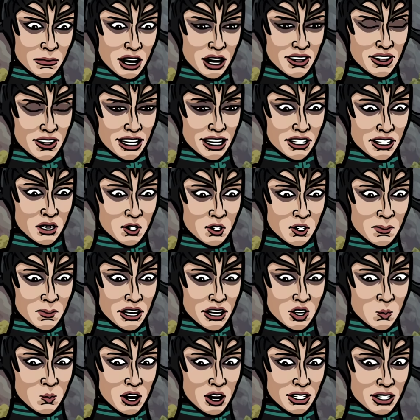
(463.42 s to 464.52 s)
At least this'll be
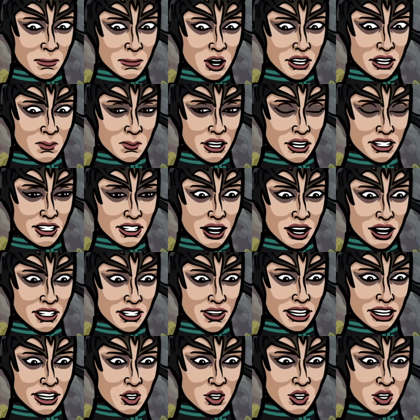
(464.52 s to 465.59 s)
one body we can easily